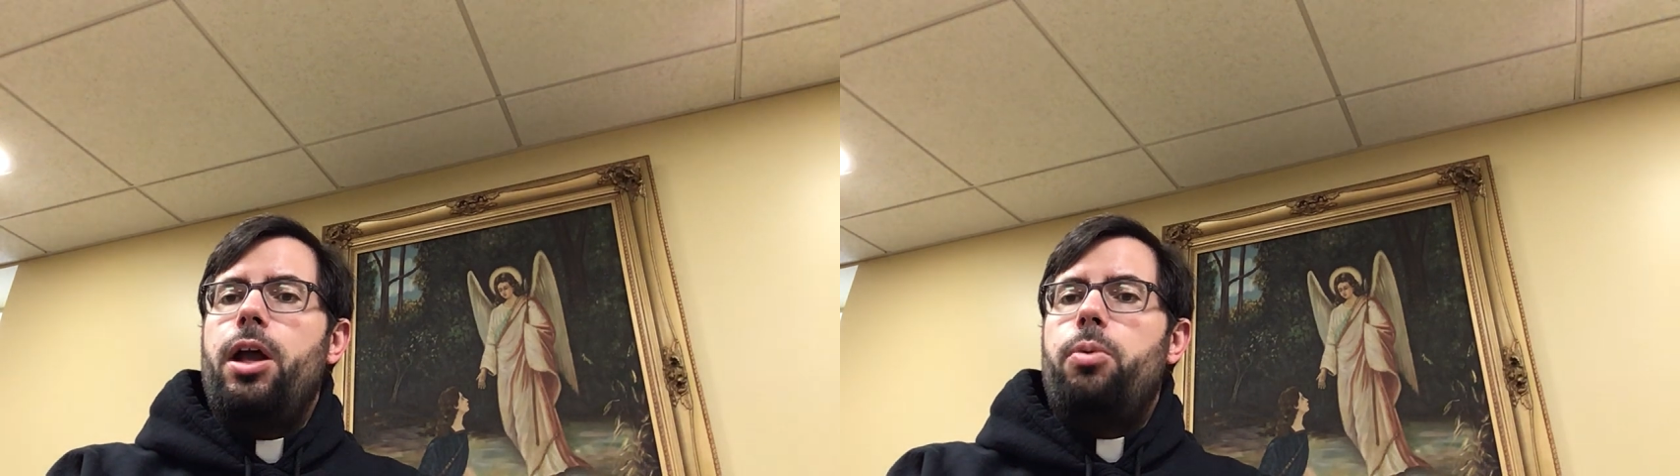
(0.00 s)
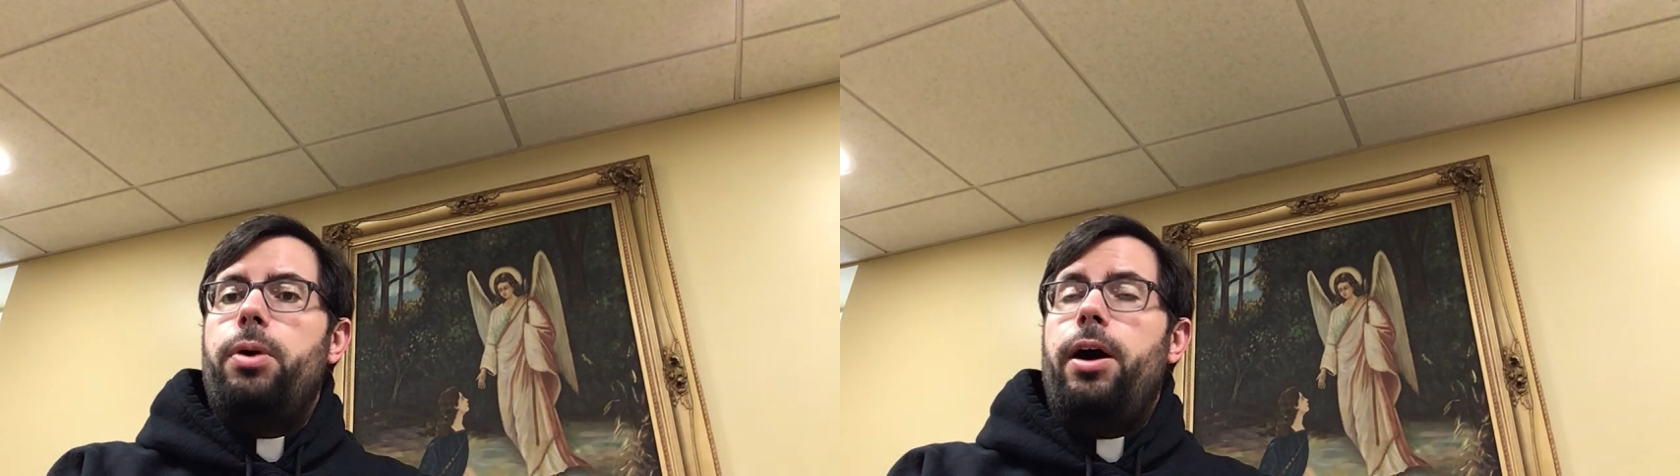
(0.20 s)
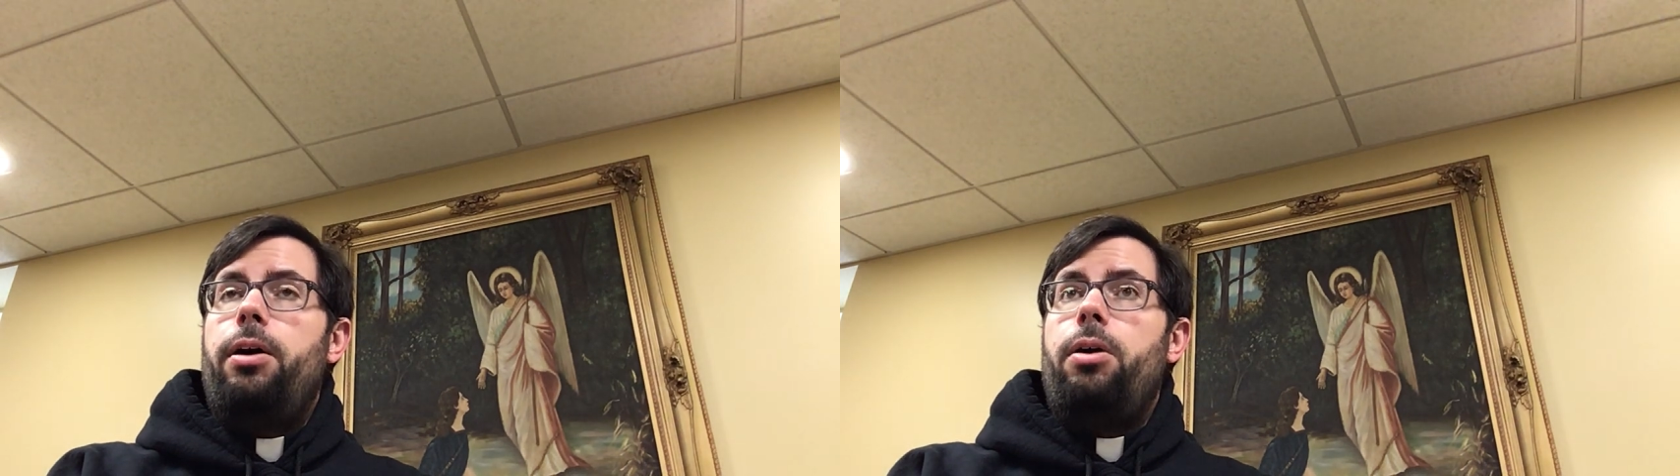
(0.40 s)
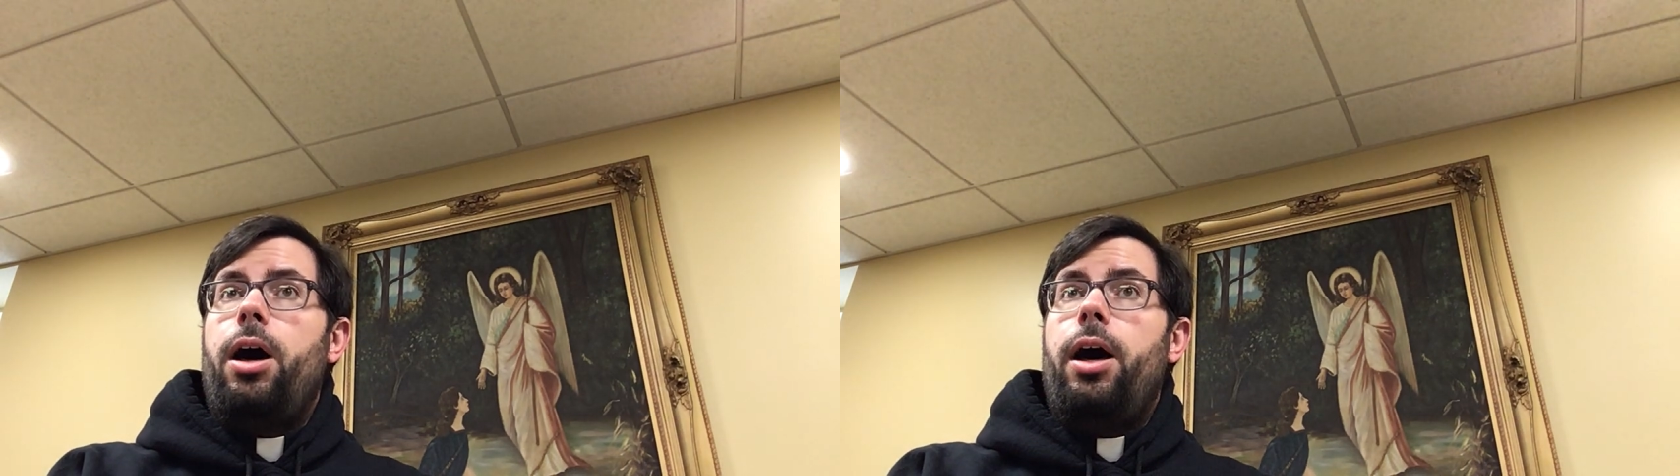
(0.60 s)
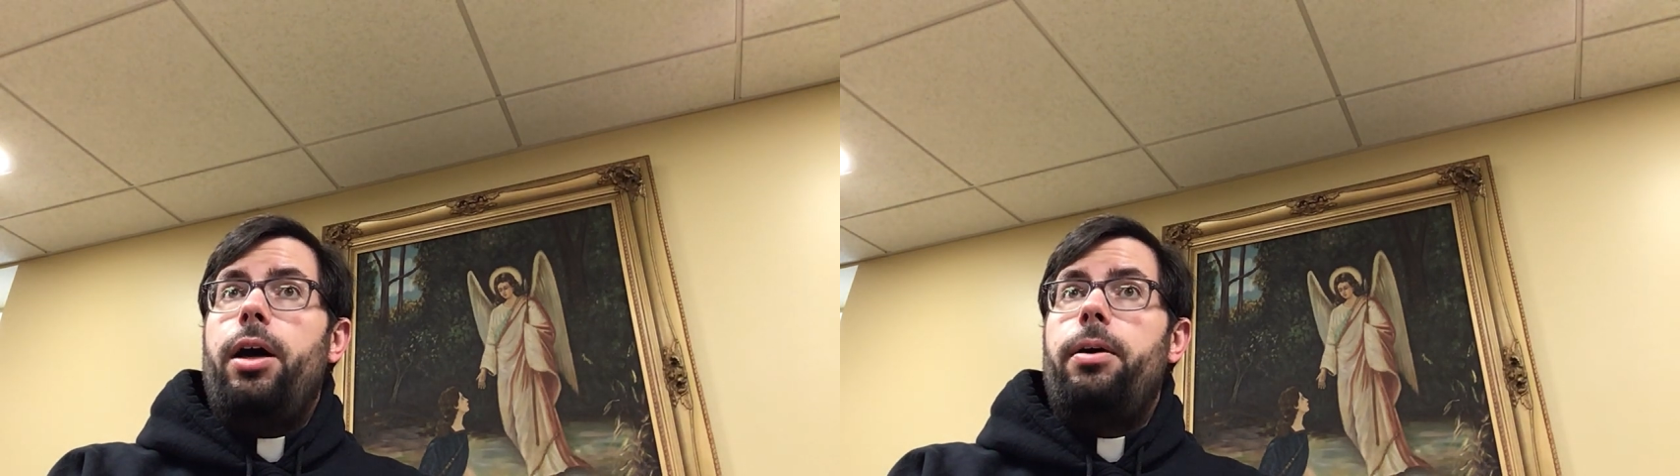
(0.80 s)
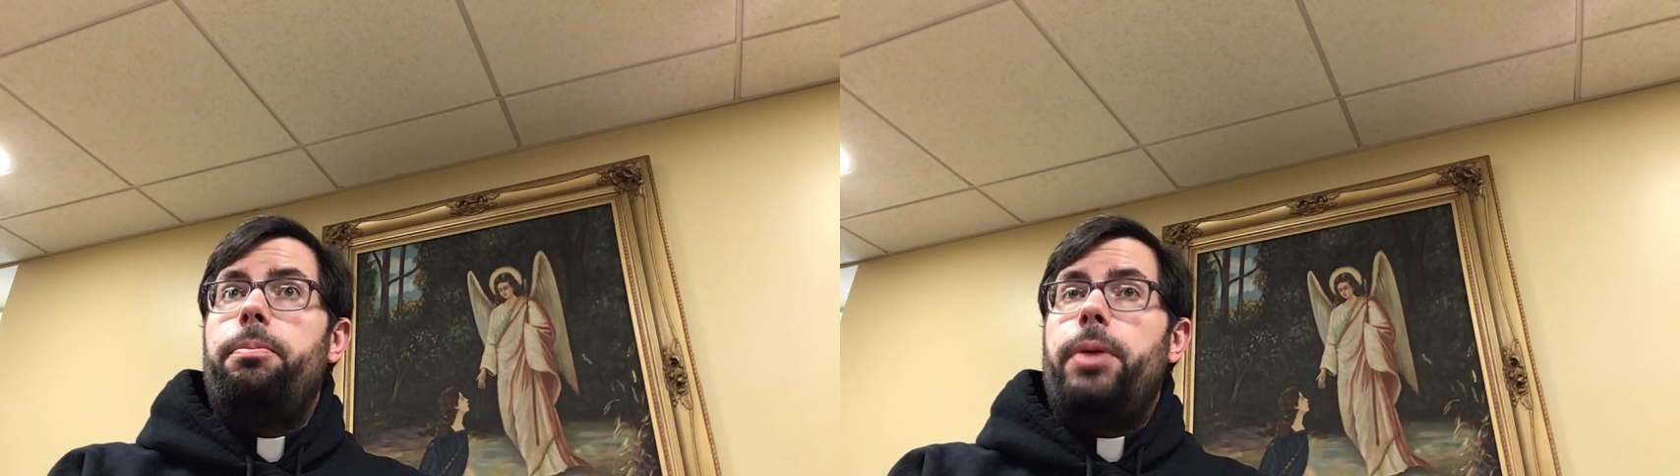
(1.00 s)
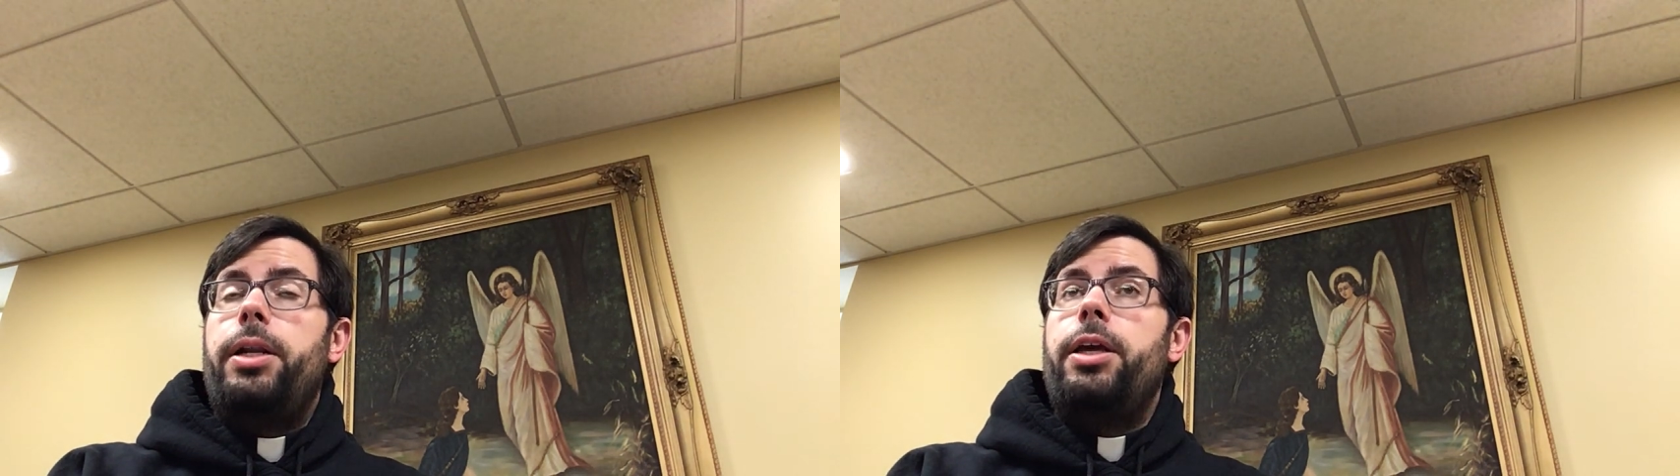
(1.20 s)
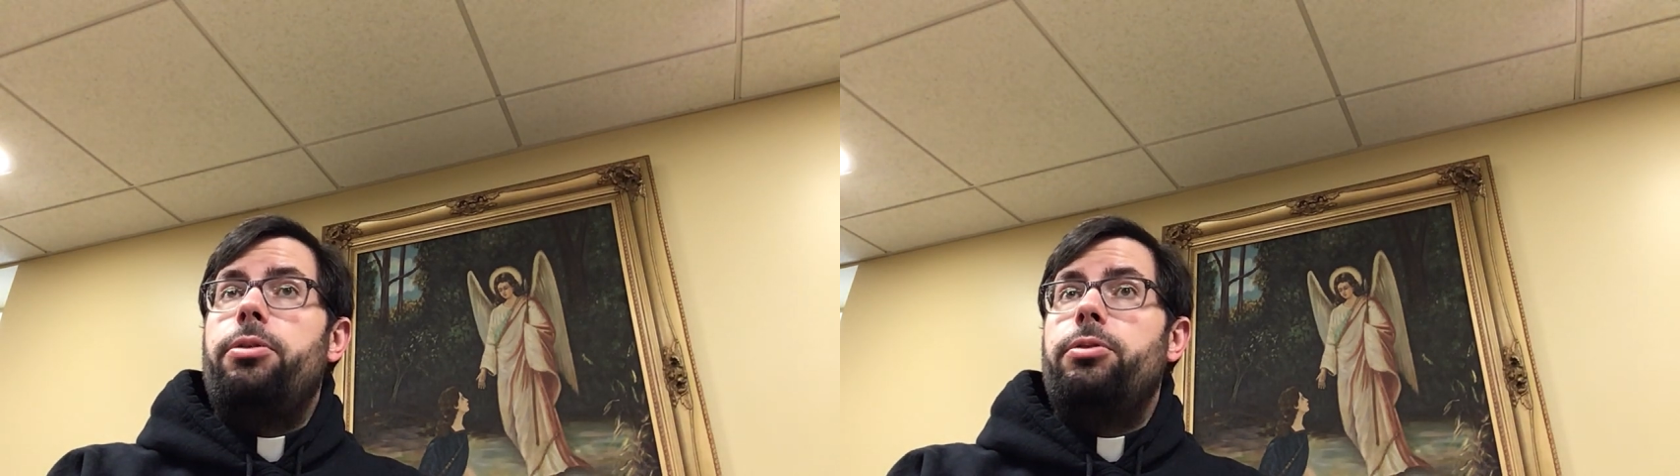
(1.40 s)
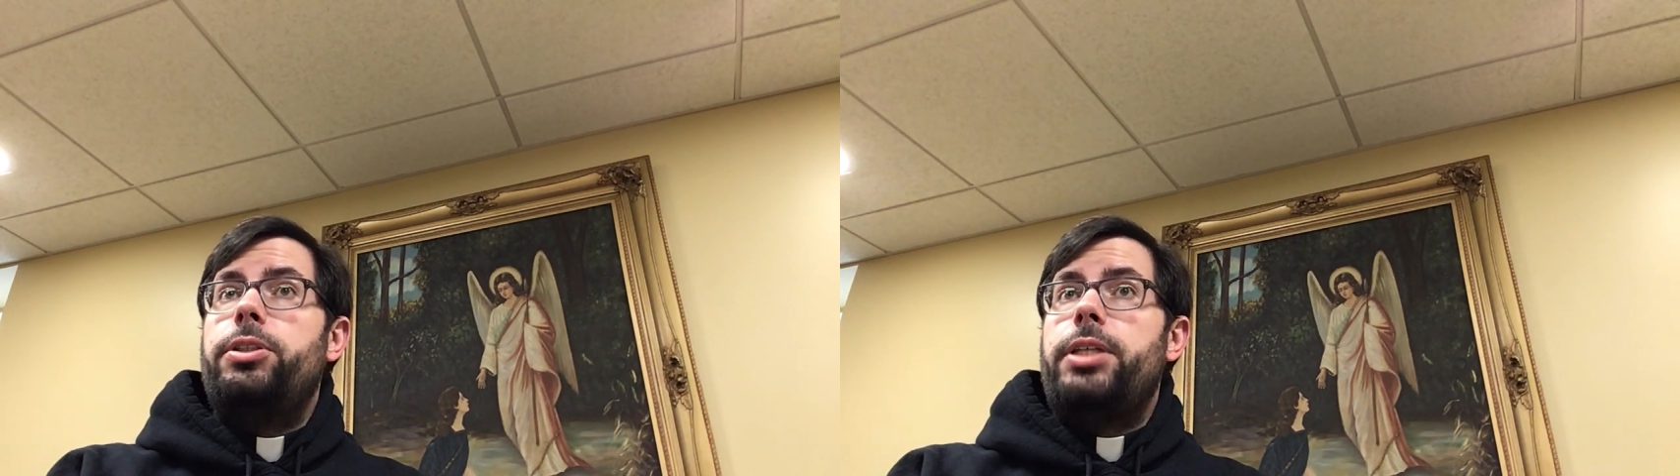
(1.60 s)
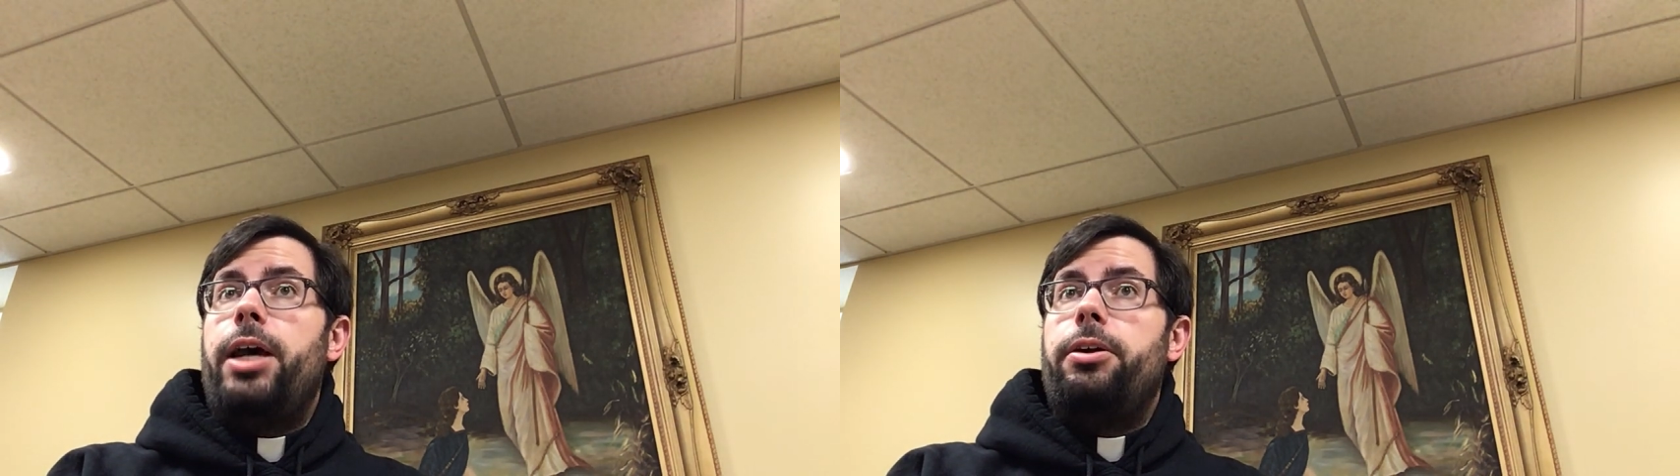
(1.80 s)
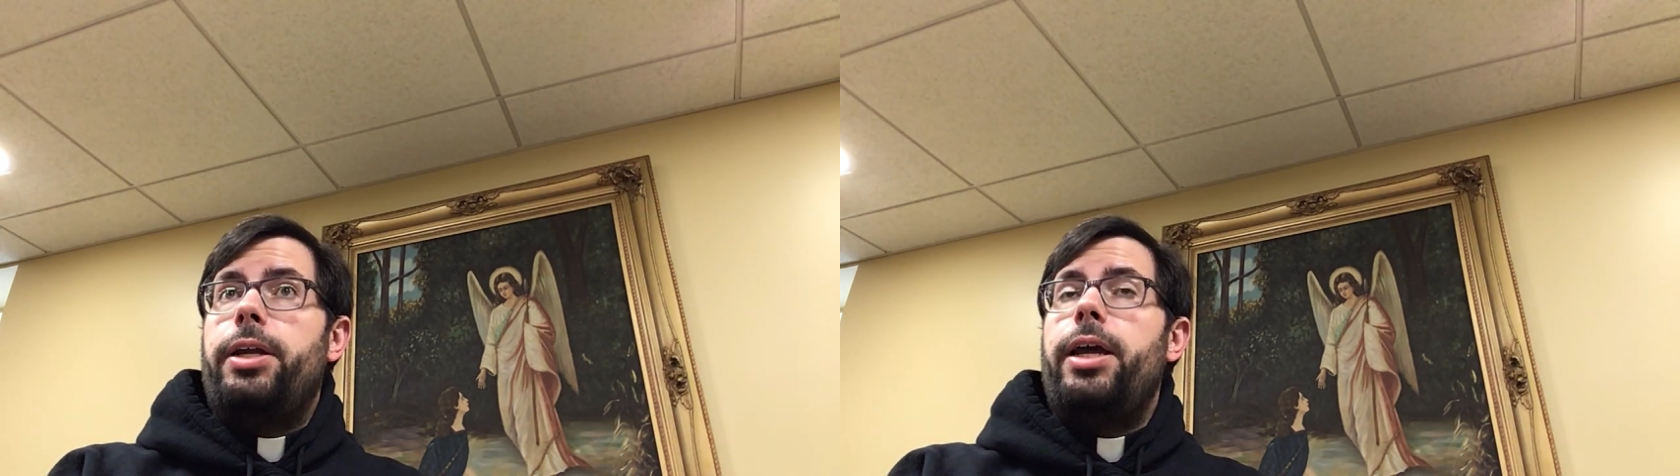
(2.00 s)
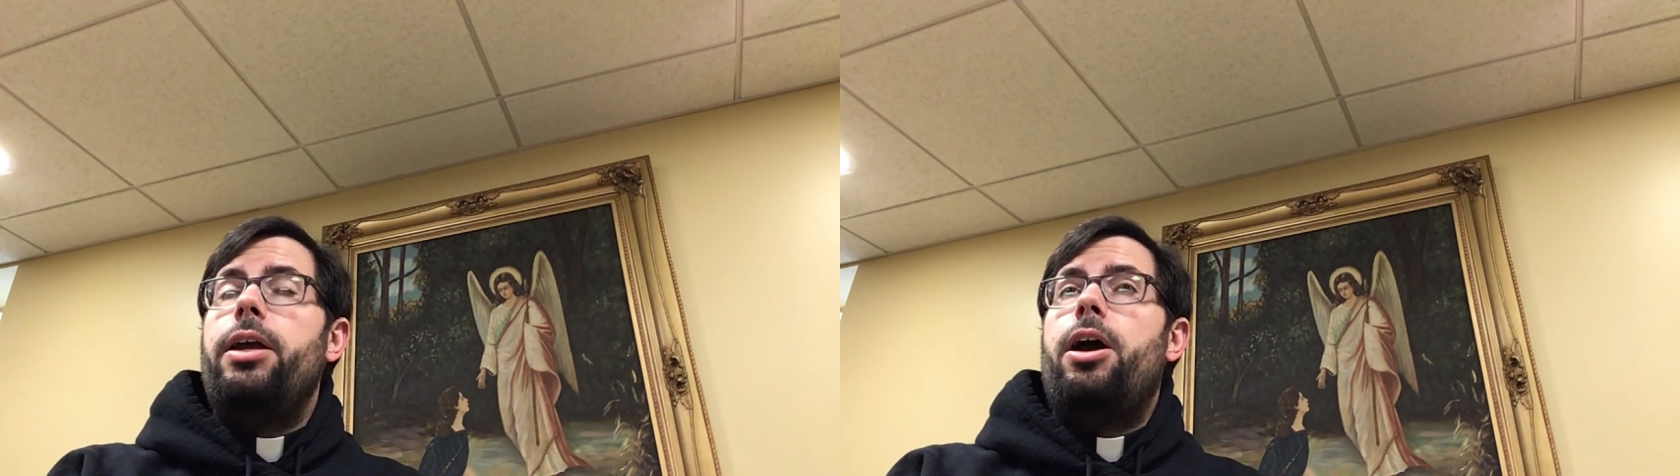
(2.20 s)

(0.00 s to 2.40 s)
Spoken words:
Well, Monday through Saturday,